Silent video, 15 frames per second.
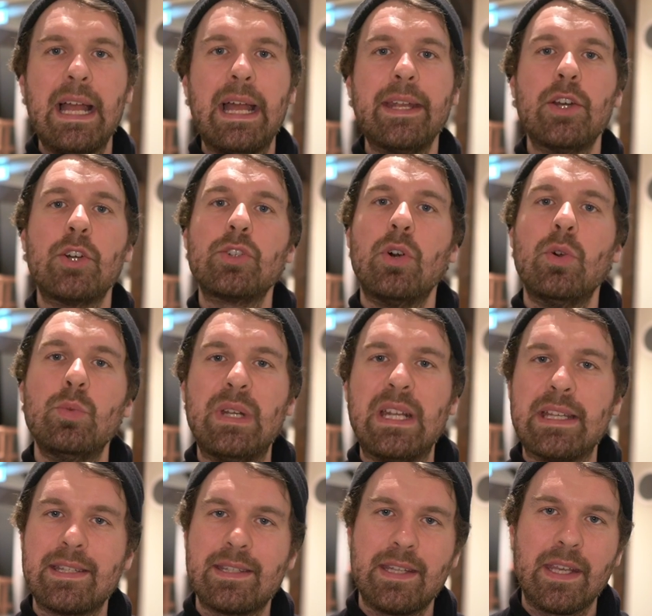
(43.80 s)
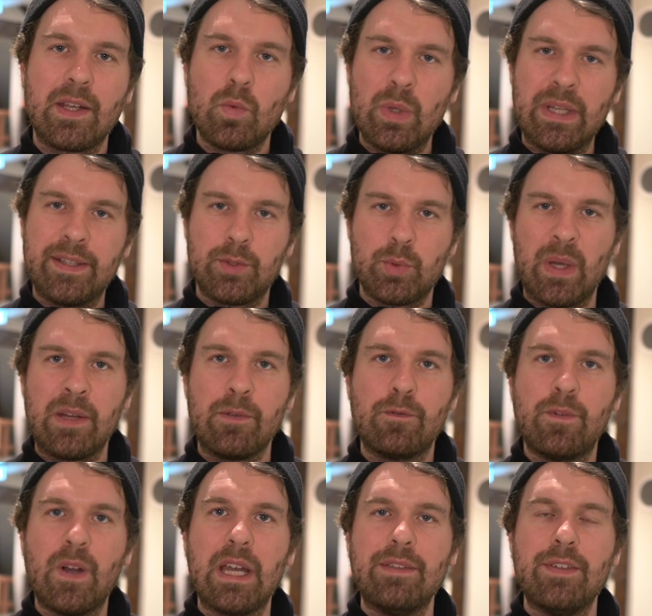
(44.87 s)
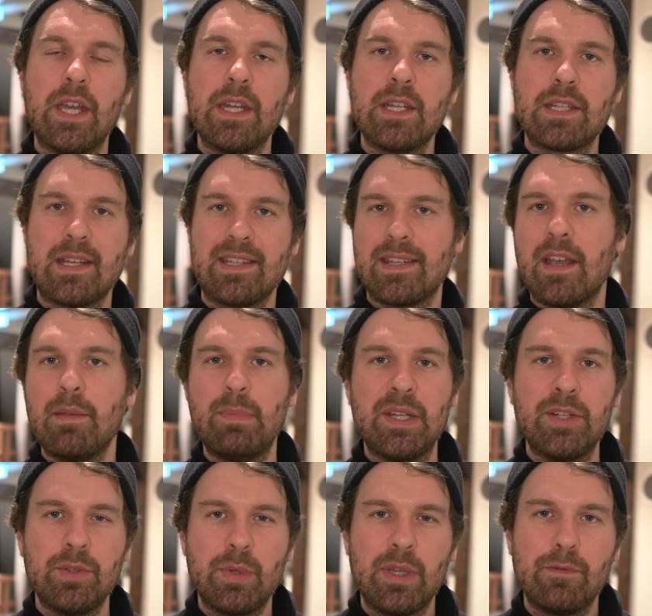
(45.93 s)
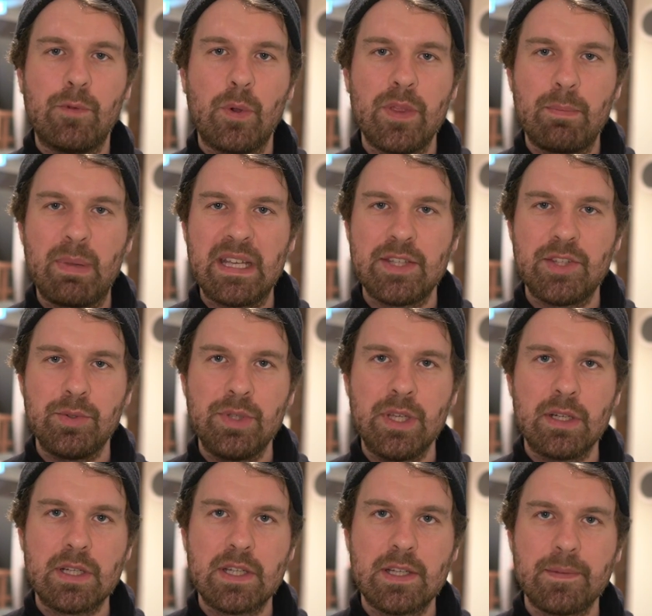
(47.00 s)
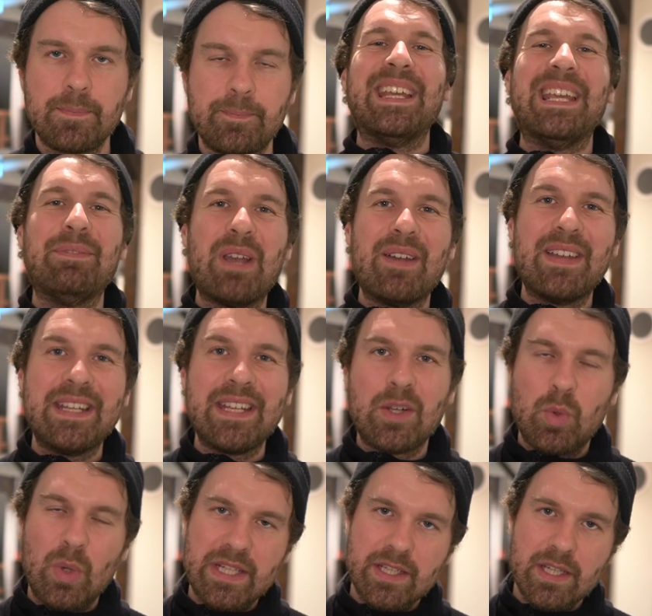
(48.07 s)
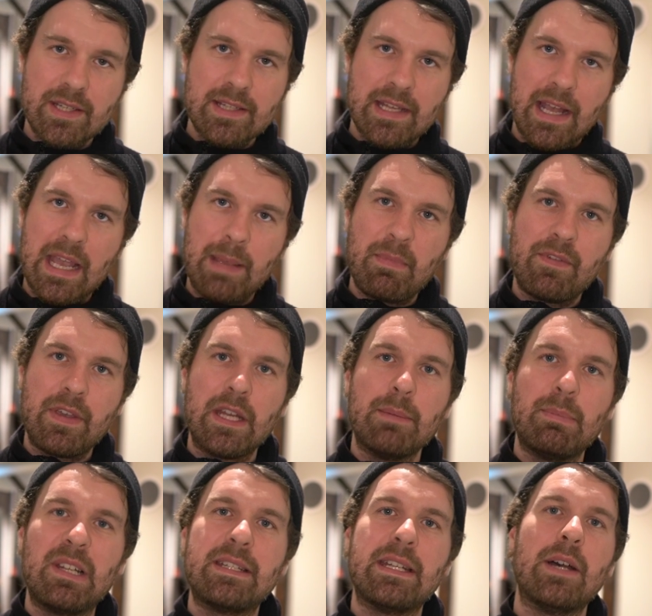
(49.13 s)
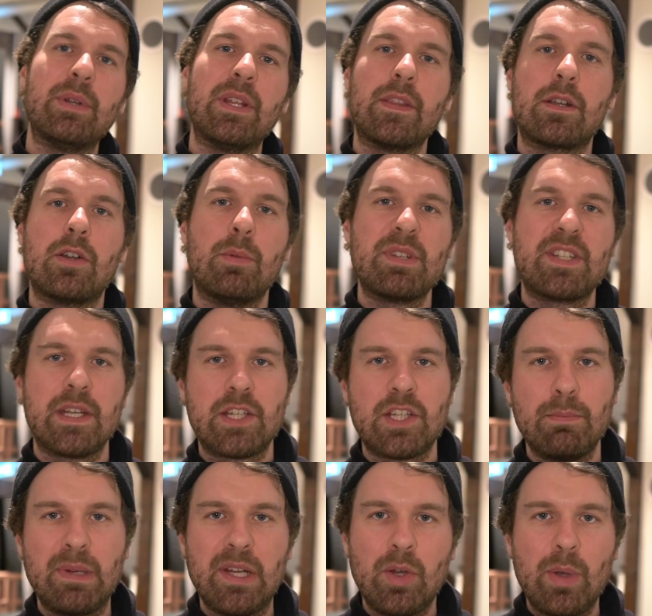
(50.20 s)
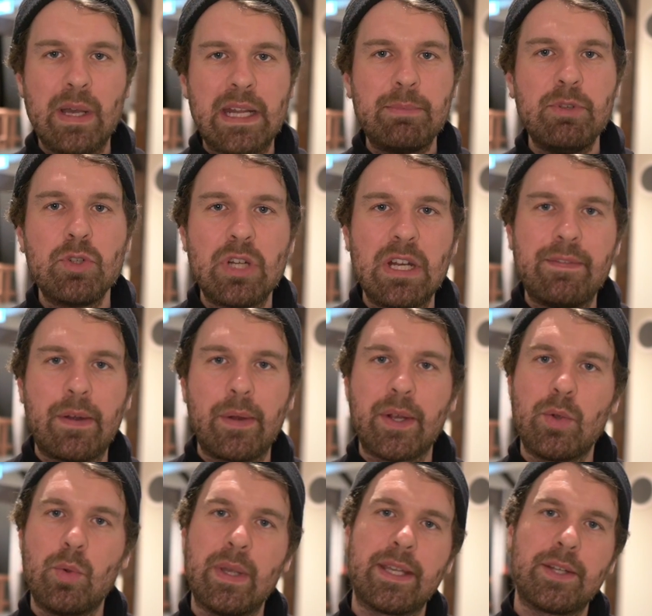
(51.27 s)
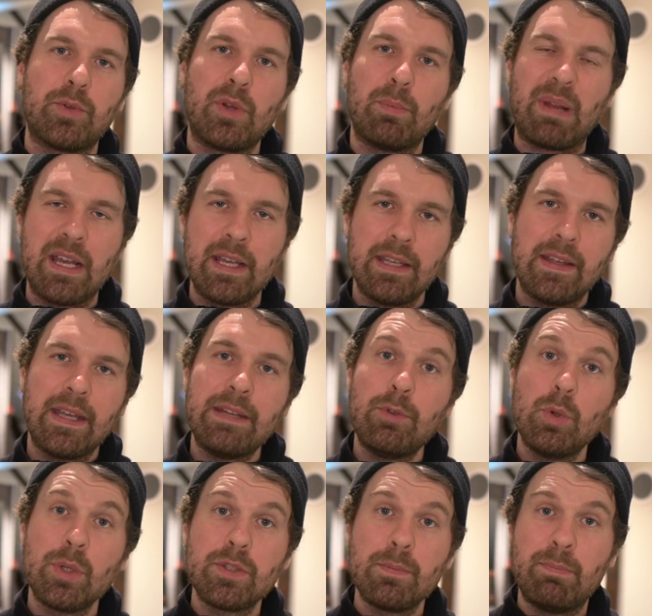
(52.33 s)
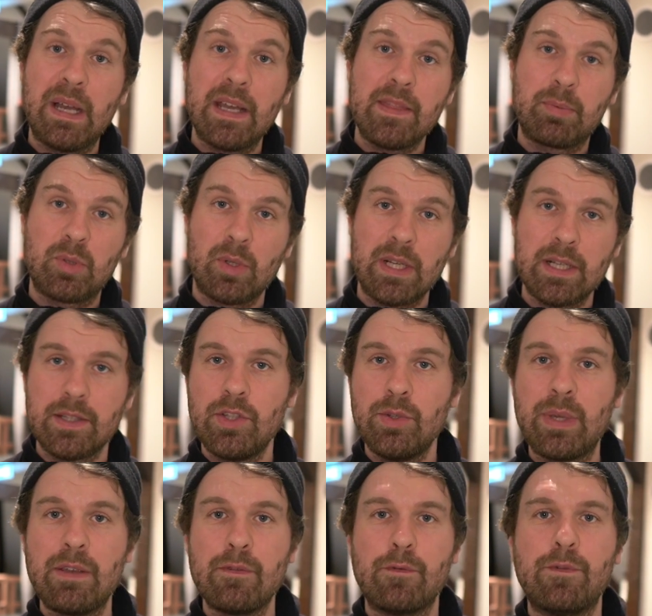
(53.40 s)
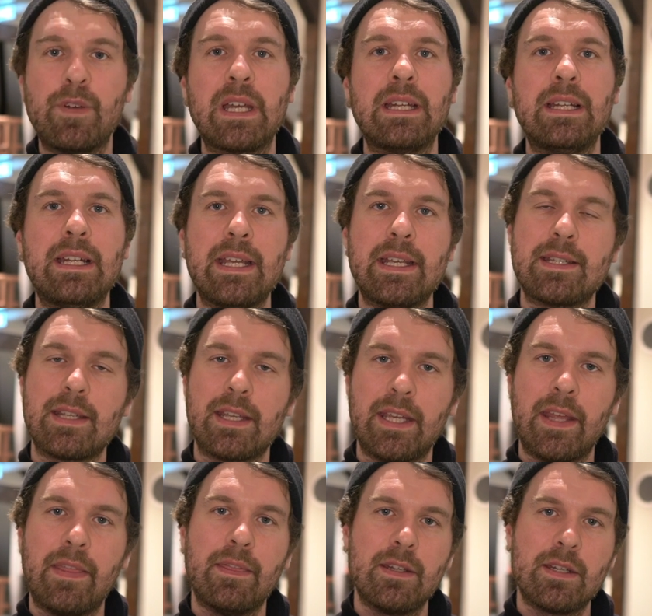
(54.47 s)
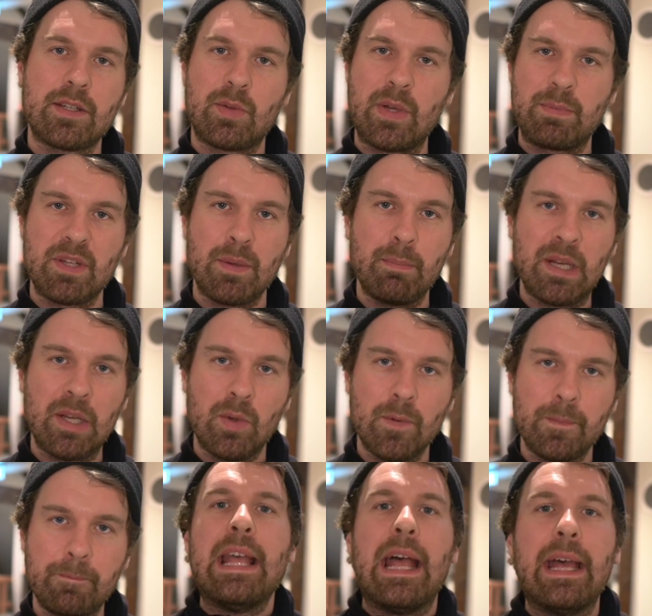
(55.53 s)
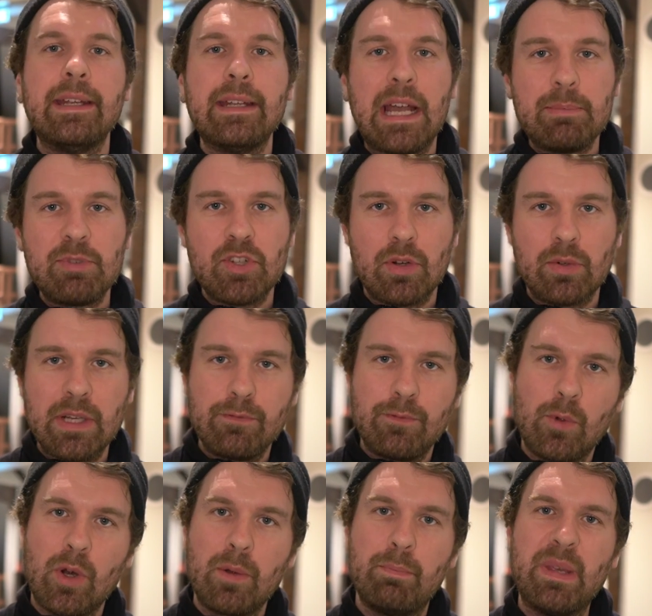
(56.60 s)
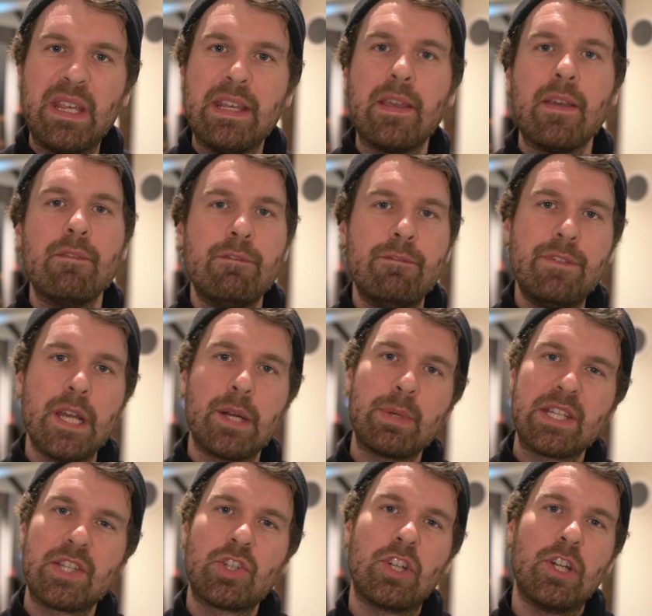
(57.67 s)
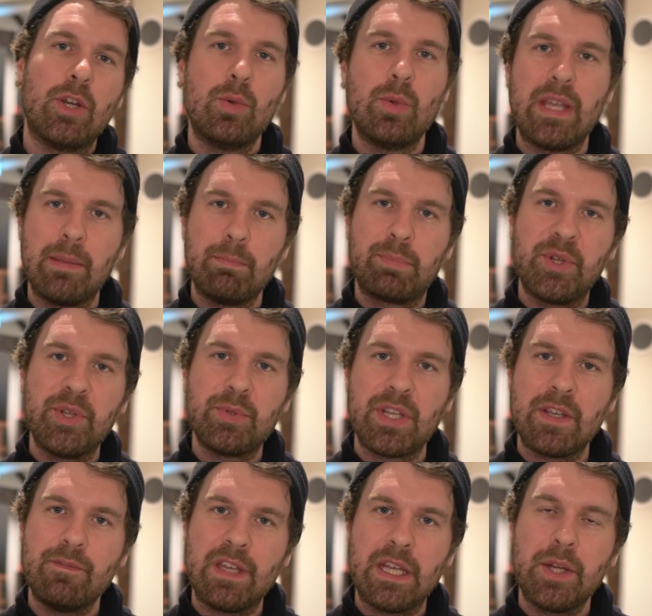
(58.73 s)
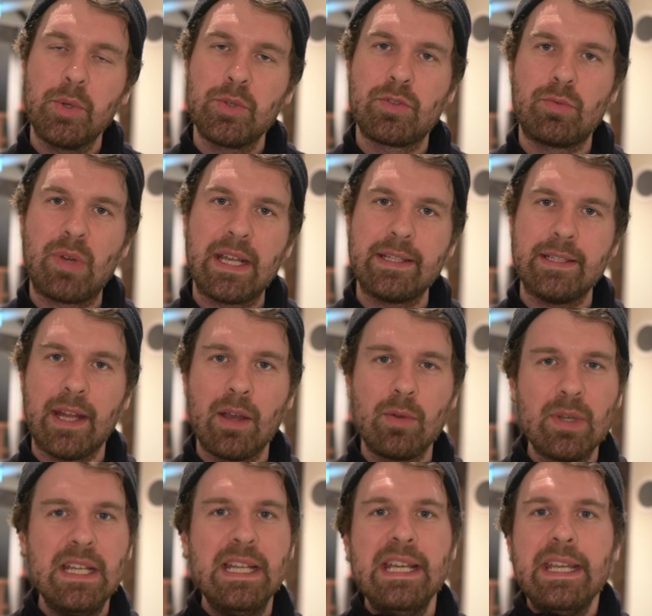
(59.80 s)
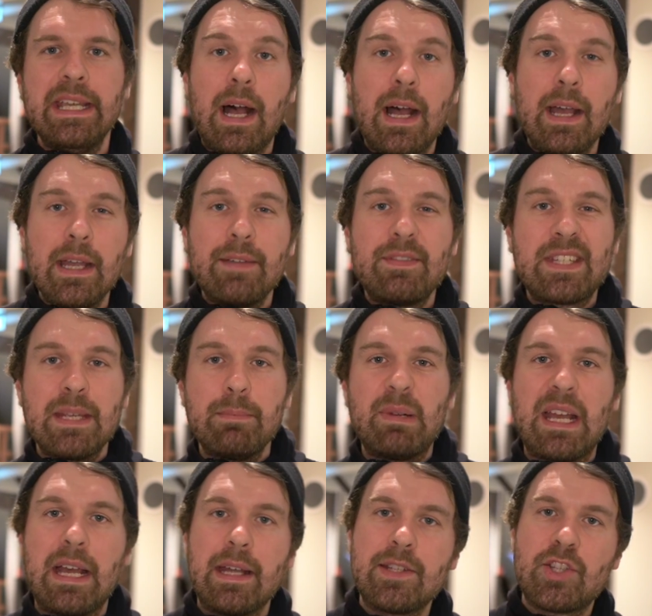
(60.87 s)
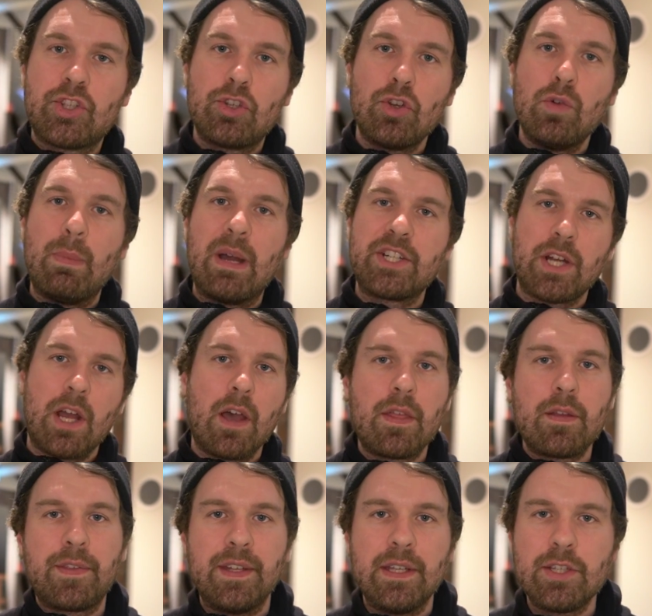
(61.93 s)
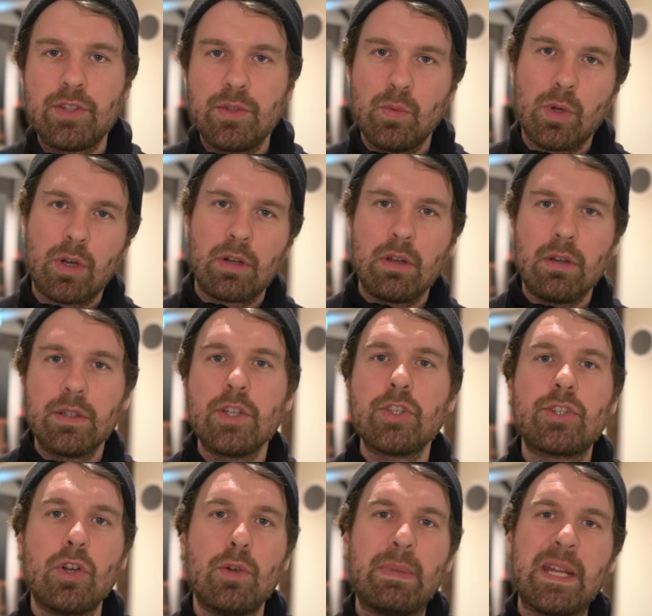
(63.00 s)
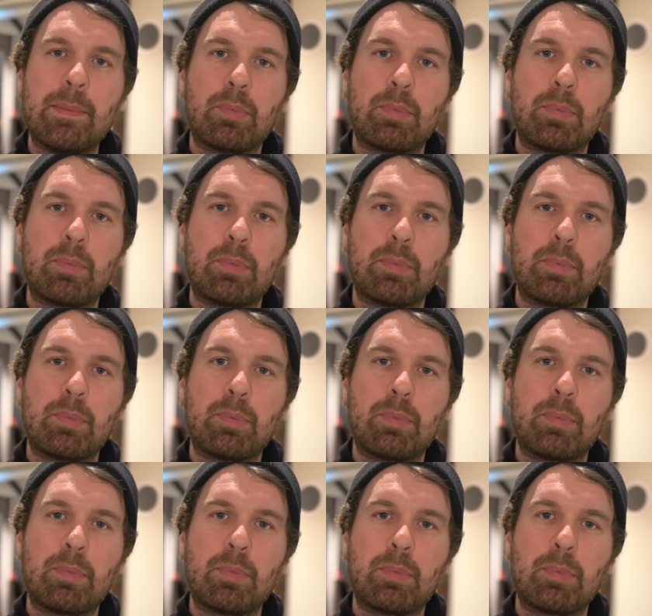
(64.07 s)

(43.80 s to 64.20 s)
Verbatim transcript: and not only stick with 25 inch as I've been doing for the past two years. If you have any questions, I am available down in the comment section below and I'm usually very quick to reply. And if you want to buy the product, you can find links in the description below. And I'm sorry for being very slow in producing videos right now. I have simply had so much other things to work on, so many